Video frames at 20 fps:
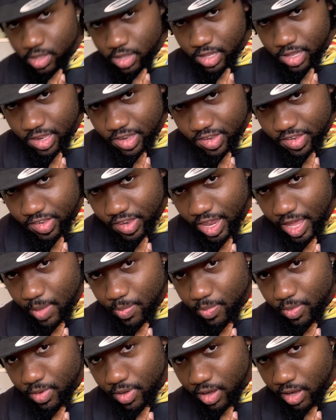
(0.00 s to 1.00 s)
The
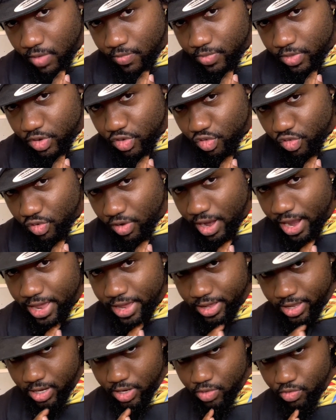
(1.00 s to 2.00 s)
shape of the
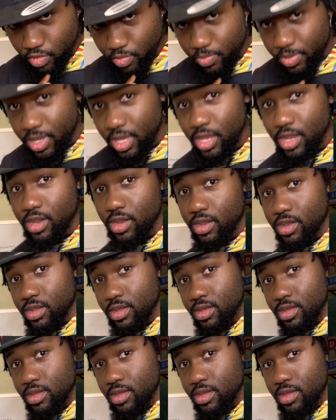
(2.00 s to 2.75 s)
triangle is repeated.